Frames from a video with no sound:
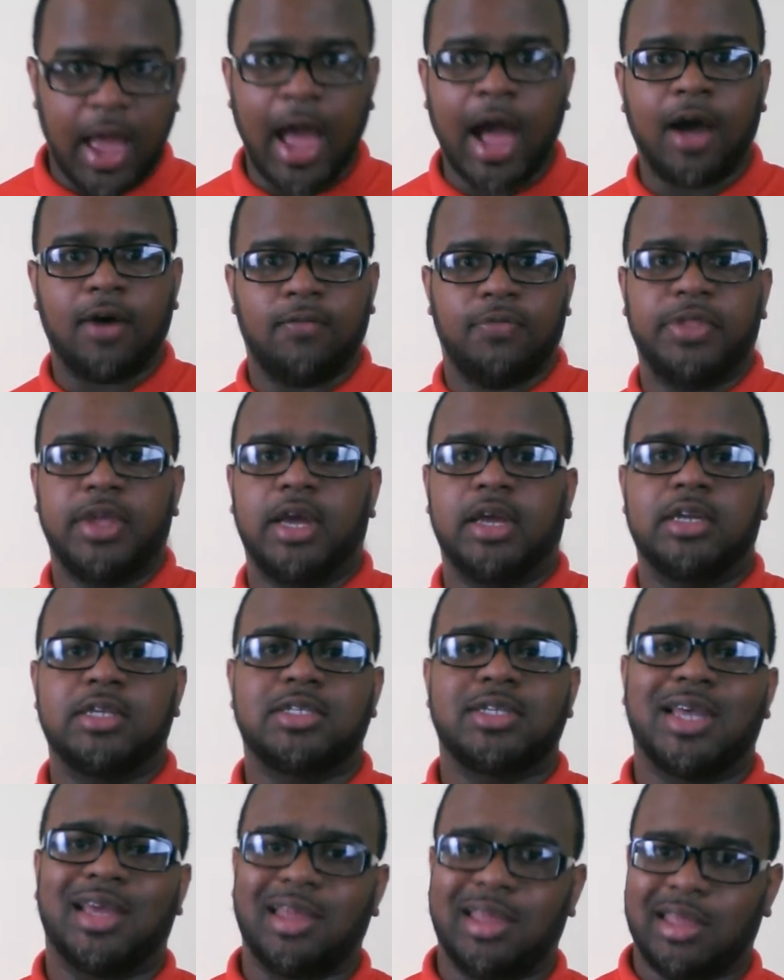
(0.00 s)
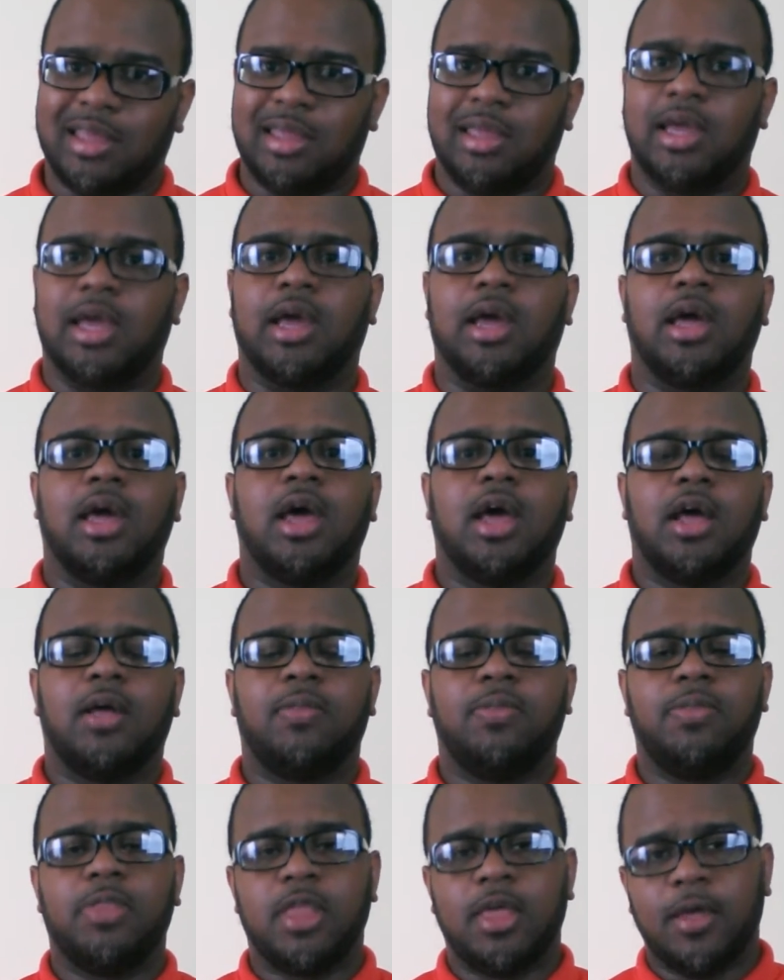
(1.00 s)
out there. And it's like, yeah,
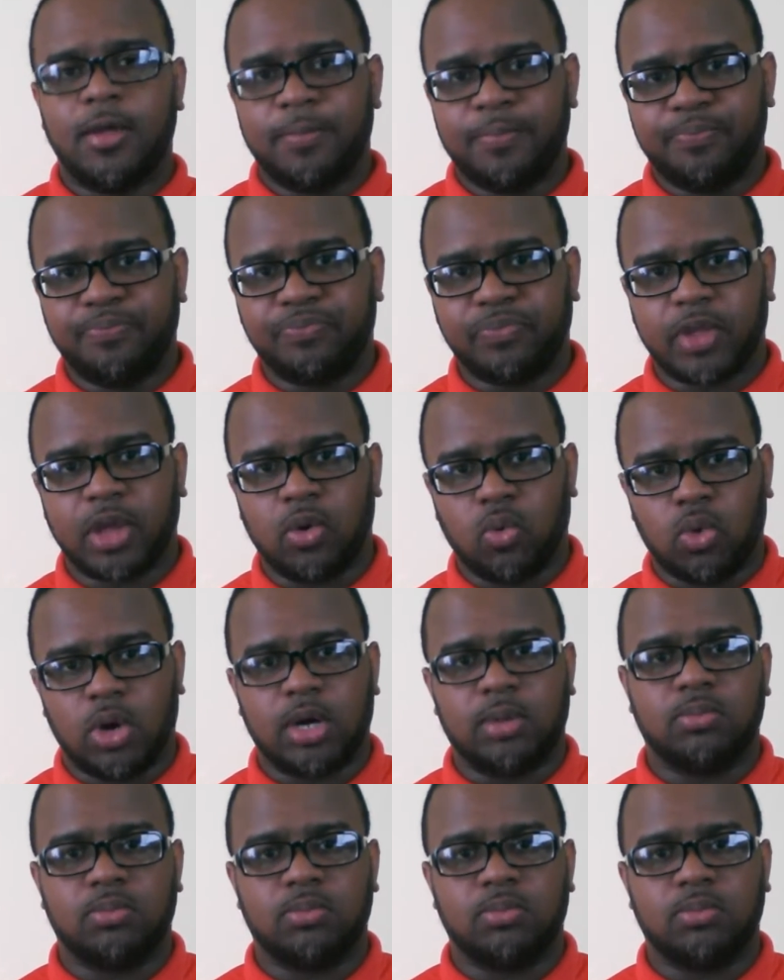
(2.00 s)
what